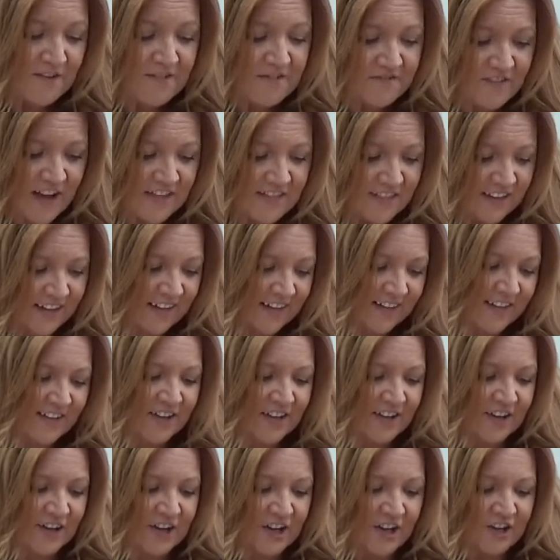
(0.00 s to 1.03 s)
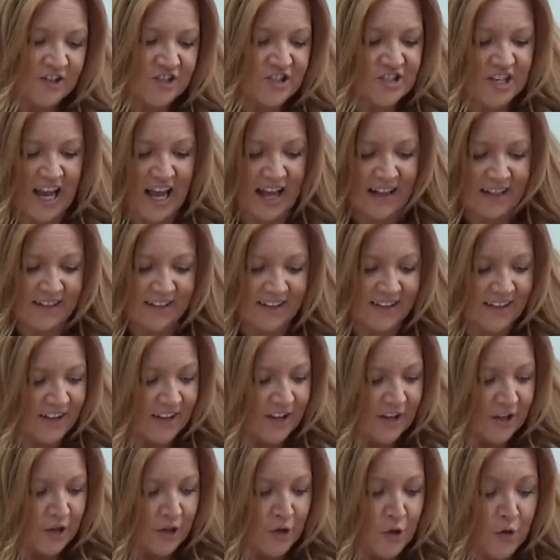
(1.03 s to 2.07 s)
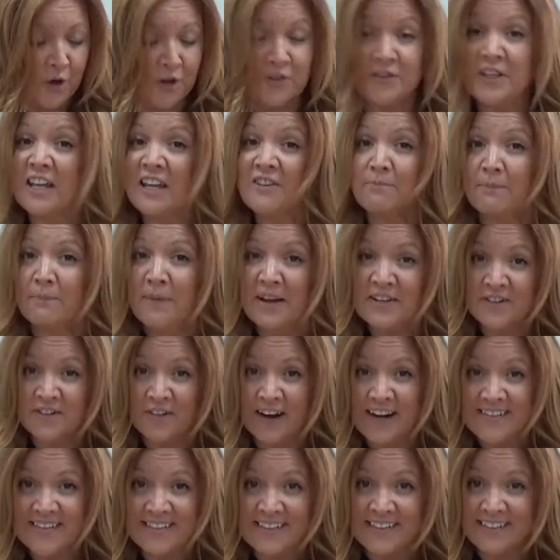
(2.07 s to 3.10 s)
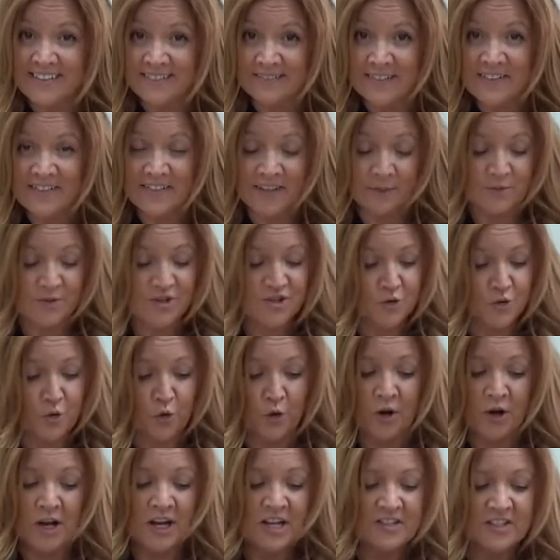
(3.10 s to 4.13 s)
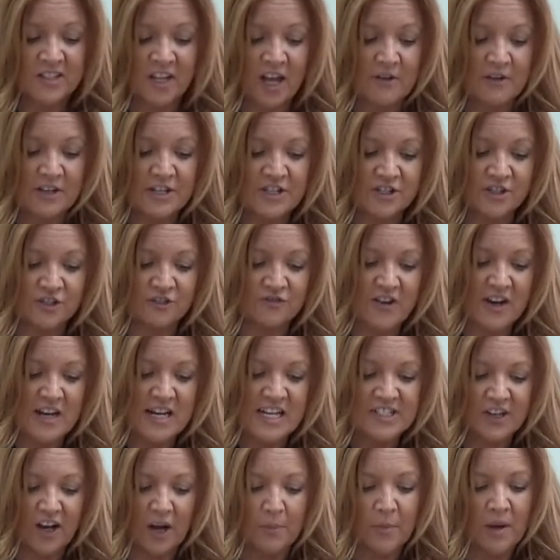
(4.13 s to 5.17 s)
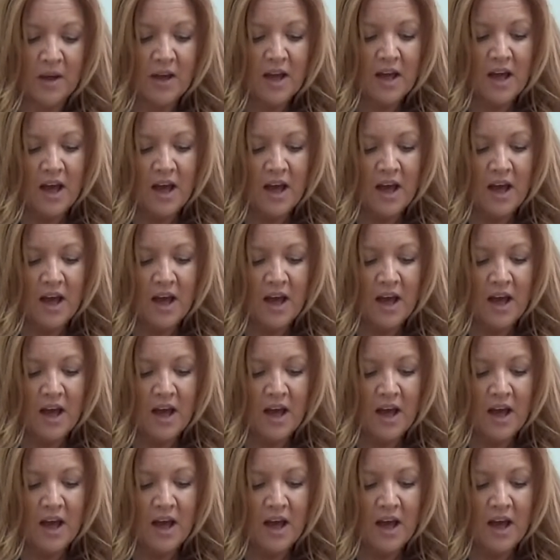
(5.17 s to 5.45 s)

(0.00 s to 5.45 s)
Feather, shell. You could think of better ideas than this, I'm sure, to go into your feely tub.